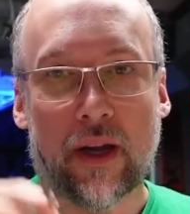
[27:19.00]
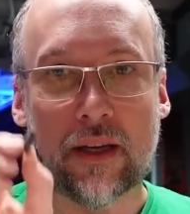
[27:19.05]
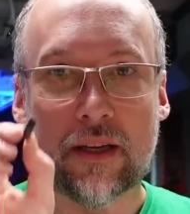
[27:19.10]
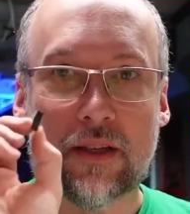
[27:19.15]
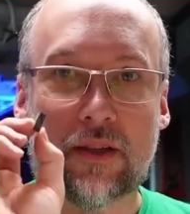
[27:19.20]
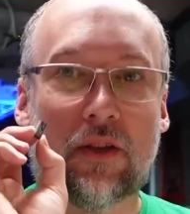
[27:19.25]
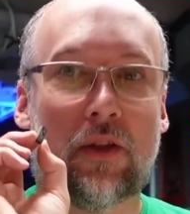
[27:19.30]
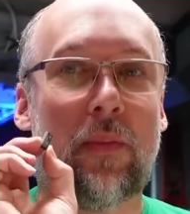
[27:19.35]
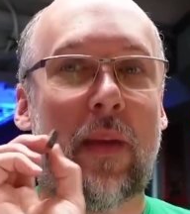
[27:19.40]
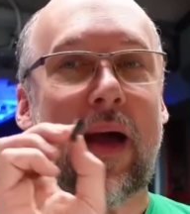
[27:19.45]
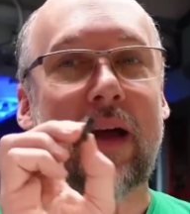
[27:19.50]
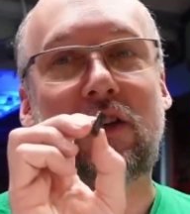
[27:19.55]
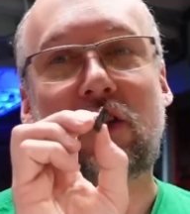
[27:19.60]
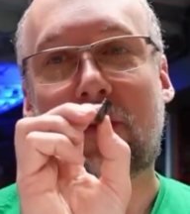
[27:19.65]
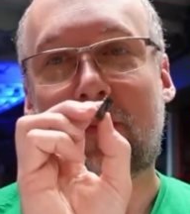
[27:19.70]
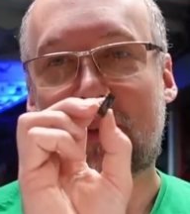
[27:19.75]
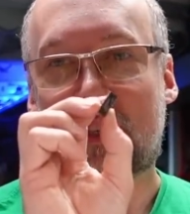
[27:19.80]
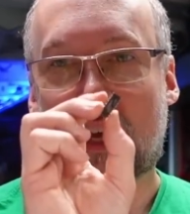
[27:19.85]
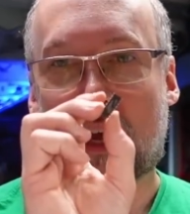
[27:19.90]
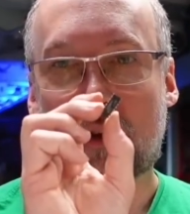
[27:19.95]
so the bad
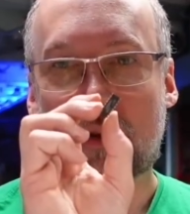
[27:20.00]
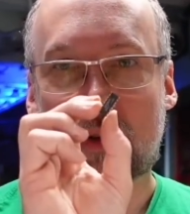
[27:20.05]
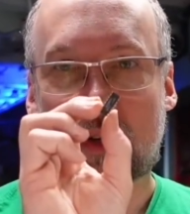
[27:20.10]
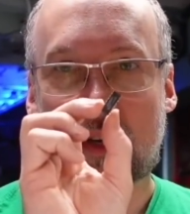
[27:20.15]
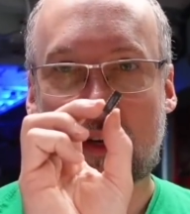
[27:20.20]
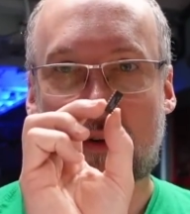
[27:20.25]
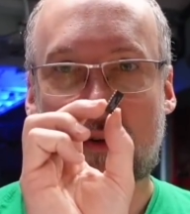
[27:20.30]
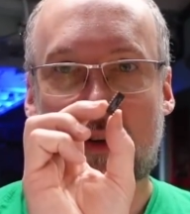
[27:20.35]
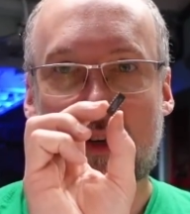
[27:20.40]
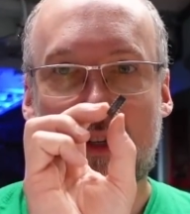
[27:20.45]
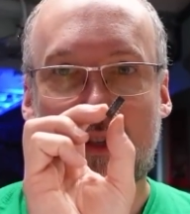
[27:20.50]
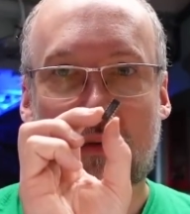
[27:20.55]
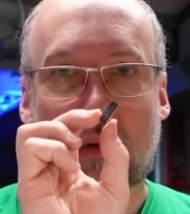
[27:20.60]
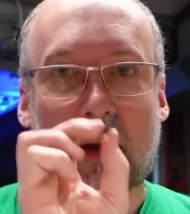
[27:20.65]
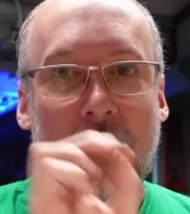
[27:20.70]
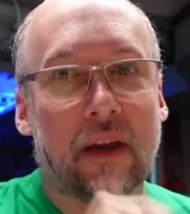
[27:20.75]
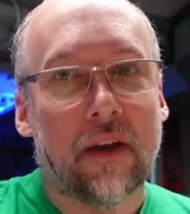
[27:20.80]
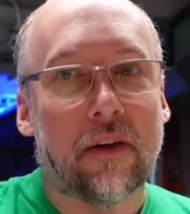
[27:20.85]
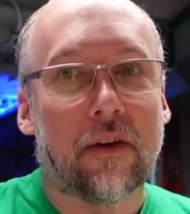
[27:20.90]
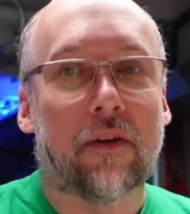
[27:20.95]
chip is out. Here it is
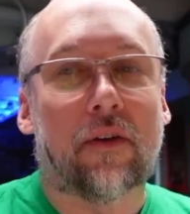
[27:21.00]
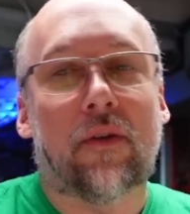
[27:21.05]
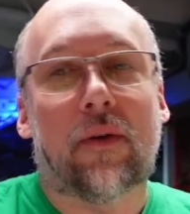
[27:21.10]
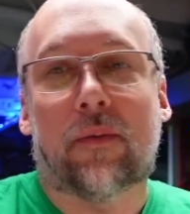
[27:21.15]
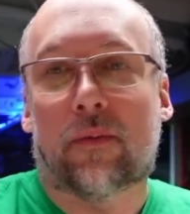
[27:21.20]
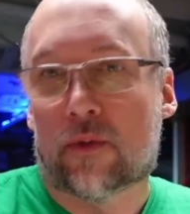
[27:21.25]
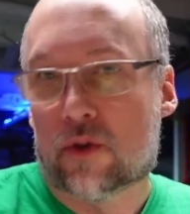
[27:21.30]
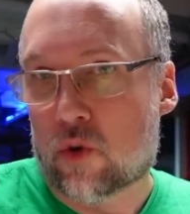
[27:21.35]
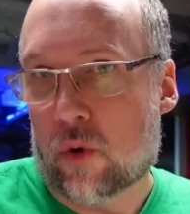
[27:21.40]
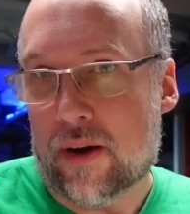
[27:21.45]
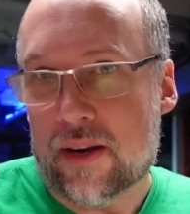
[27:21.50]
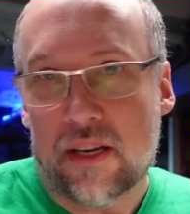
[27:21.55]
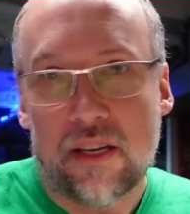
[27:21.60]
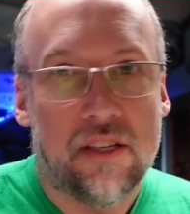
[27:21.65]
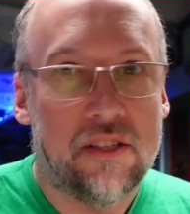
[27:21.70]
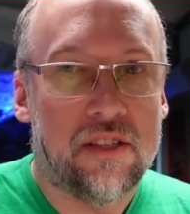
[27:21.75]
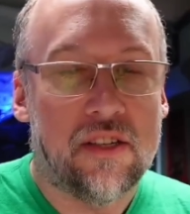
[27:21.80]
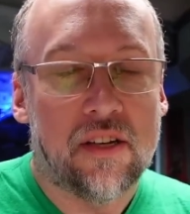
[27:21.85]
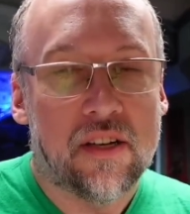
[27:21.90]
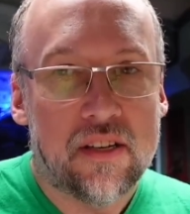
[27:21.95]
right here. Quite
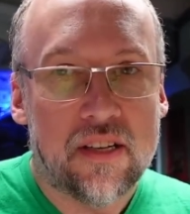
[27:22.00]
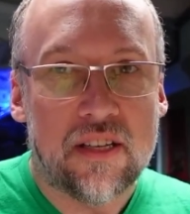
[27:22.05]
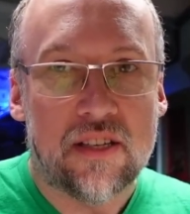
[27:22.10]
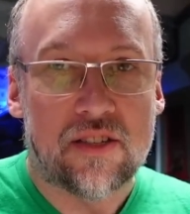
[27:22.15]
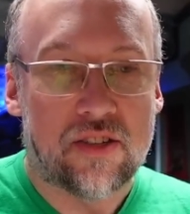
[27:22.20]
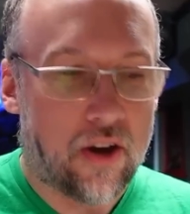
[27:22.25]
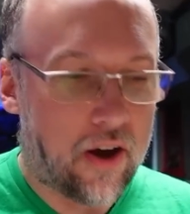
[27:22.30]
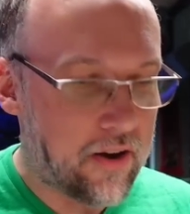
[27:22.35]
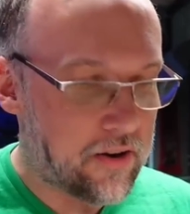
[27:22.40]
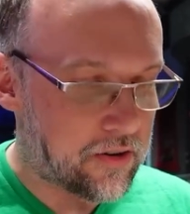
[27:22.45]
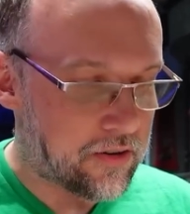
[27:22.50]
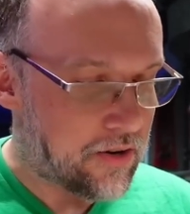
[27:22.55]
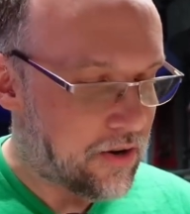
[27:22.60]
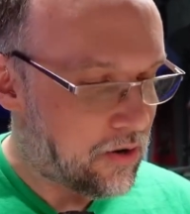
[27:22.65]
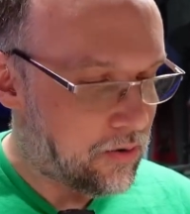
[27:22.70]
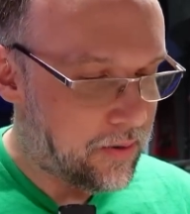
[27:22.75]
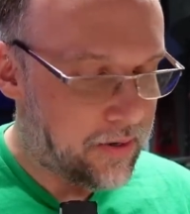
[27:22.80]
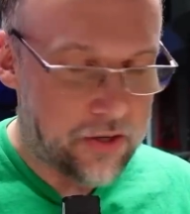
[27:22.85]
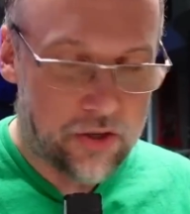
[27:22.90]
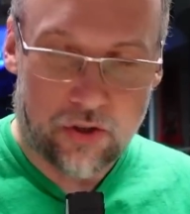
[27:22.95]
easy to desolder,
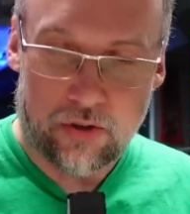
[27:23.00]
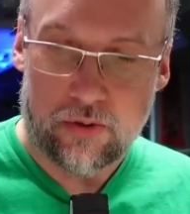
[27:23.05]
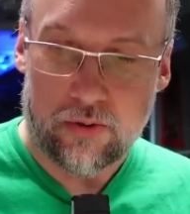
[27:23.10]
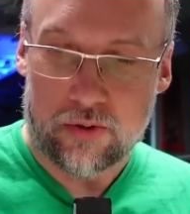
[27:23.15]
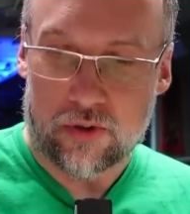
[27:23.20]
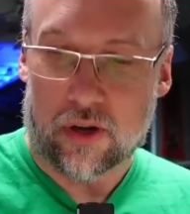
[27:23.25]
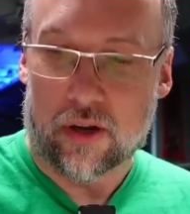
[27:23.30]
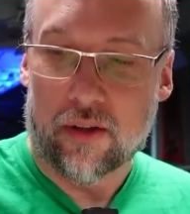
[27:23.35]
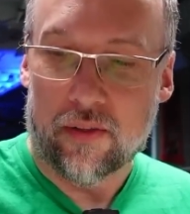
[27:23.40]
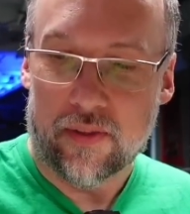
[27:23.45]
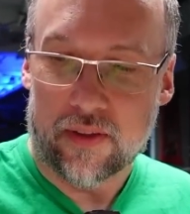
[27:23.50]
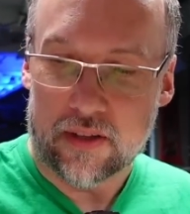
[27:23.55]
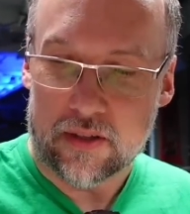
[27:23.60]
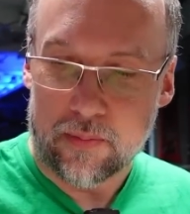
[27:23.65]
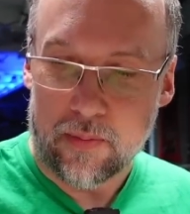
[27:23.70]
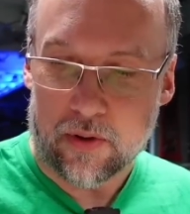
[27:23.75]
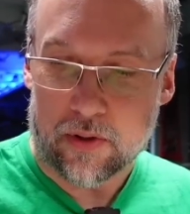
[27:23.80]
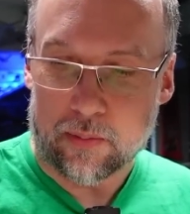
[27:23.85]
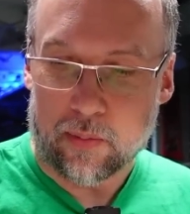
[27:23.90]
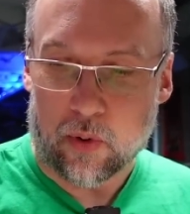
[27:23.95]
no issues on this
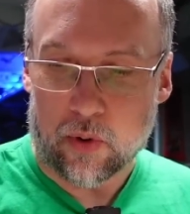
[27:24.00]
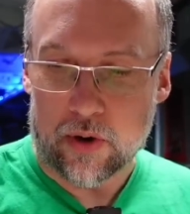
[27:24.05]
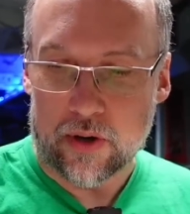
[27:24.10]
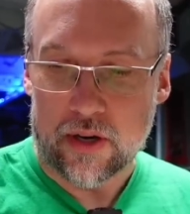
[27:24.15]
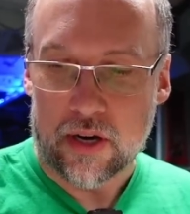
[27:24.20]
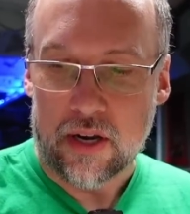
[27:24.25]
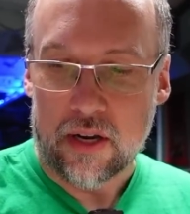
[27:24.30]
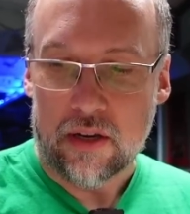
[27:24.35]
motherboard.